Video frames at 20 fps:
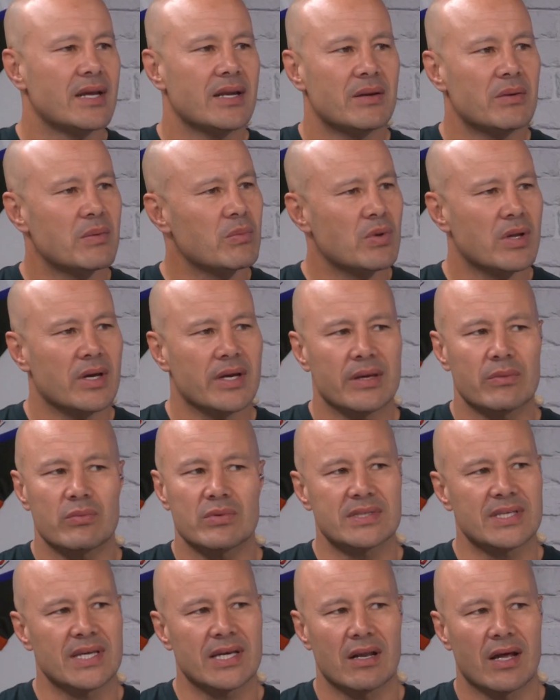and
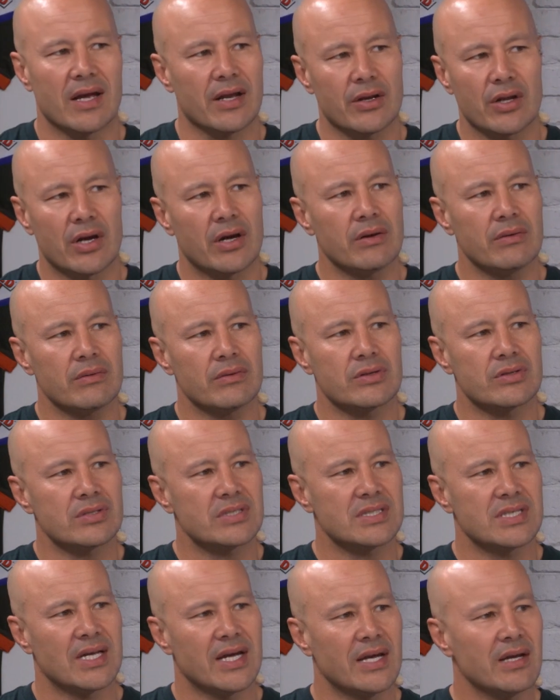was he like, no, you're
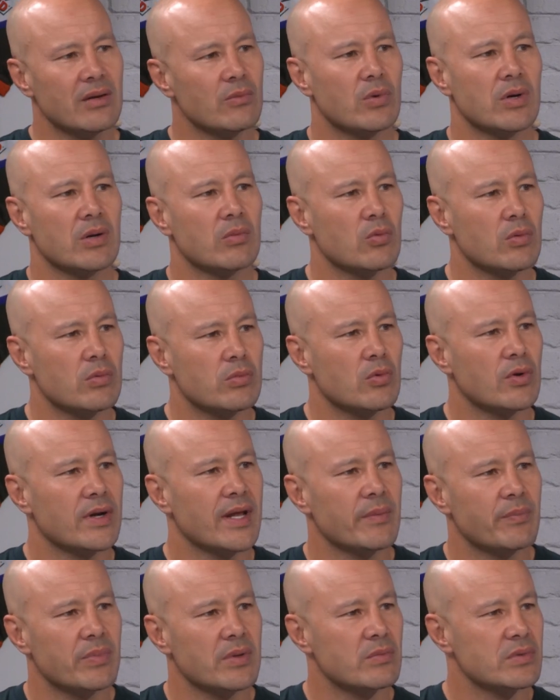staying? What
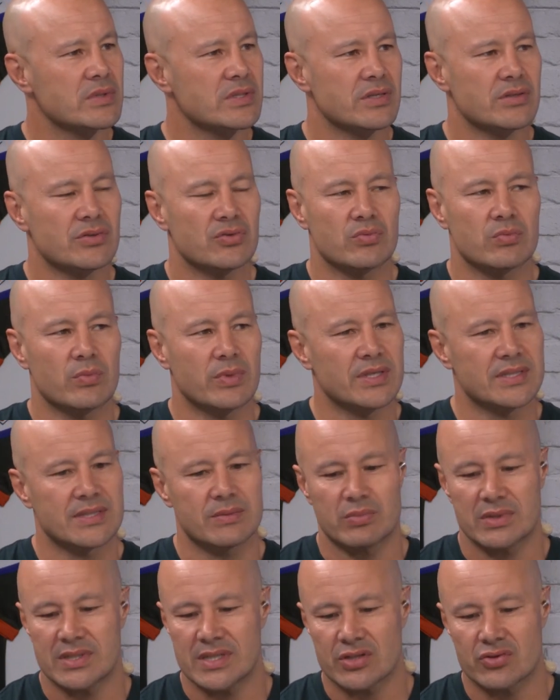happened? Was
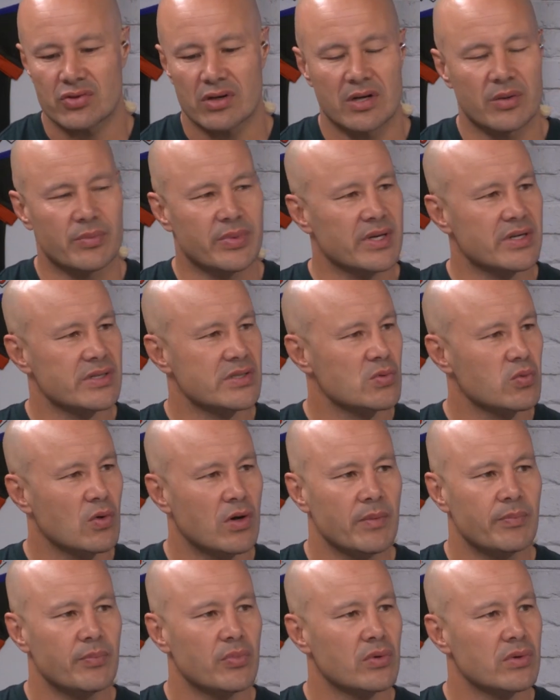there trying to be a
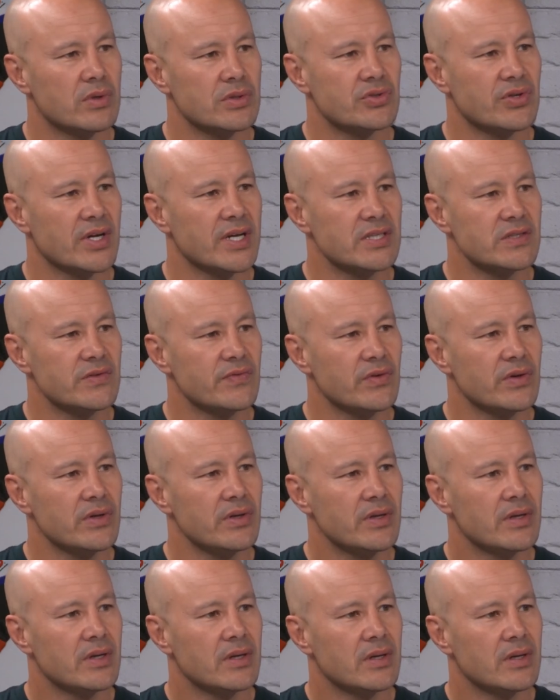swap or a transfer?